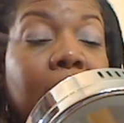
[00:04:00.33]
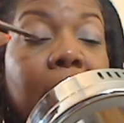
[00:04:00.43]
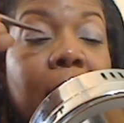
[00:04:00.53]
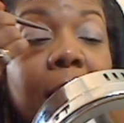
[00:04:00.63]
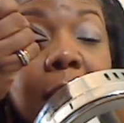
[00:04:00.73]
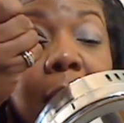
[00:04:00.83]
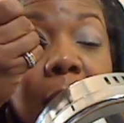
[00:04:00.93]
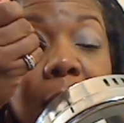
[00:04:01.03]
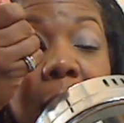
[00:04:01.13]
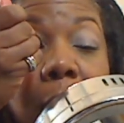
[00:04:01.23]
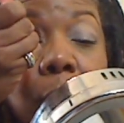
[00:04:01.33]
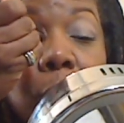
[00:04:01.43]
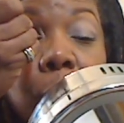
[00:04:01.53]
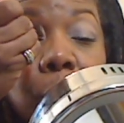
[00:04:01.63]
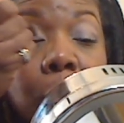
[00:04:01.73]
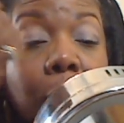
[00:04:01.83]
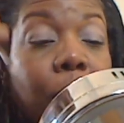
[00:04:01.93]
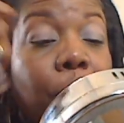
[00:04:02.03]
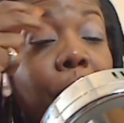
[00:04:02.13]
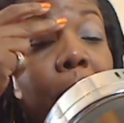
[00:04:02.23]
Anything that will
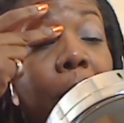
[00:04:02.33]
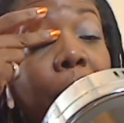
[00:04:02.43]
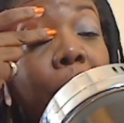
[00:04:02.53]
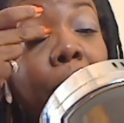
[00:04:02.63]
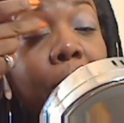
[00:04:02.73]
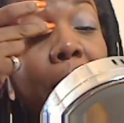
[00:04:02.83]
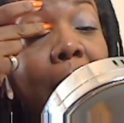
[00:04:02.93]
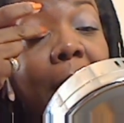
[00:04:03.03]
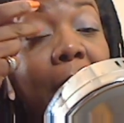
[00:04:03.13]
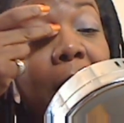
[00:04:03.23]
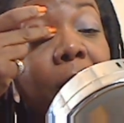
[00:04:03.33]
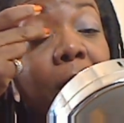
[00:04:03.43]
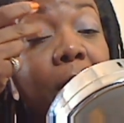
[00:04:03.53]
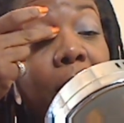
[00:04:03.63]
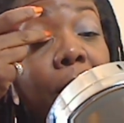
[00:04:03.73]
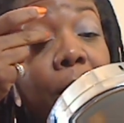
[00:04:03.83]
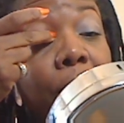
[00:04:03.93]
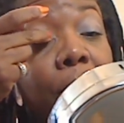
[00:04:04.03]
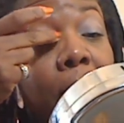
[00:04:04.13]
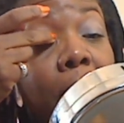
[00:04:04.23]
work for you. You do not have to
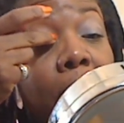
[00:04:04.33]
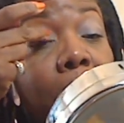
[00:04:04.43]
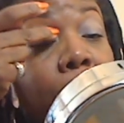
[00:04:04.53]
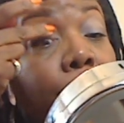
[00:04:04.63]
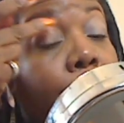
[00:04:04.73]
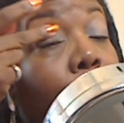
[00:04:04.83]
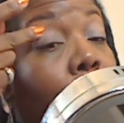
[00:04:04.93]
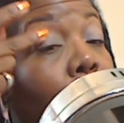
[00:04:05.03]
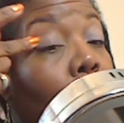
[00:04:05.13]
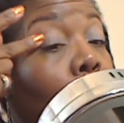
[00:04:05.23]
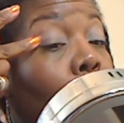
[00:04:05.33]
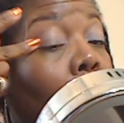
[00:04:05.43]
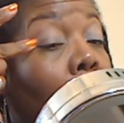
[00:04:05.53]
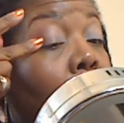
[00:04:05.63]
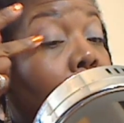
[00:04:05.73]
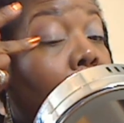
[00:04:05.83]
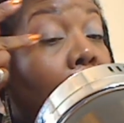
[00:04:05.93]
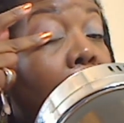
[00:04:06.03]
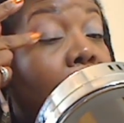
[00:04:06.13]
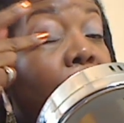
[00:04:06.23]
use the products
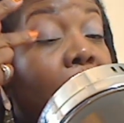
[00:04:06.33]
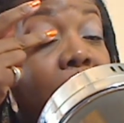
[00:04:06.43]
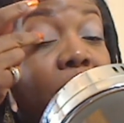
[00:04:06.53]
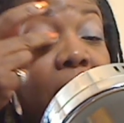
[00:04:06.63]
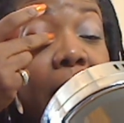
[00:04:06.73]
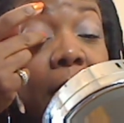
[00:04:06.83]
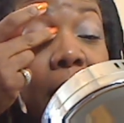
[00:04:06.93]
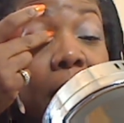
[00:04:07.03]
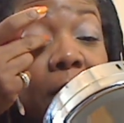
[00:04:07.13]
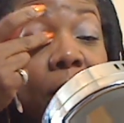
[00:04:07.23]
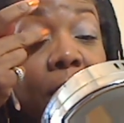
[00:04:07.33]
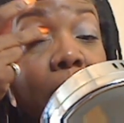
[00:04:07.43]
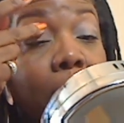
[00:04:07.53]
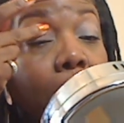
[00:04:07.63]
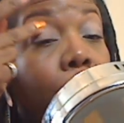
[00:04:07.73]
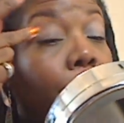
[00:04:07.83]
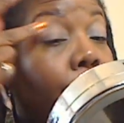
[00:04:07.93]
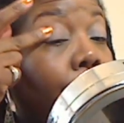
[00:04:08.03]
that I specify in this video.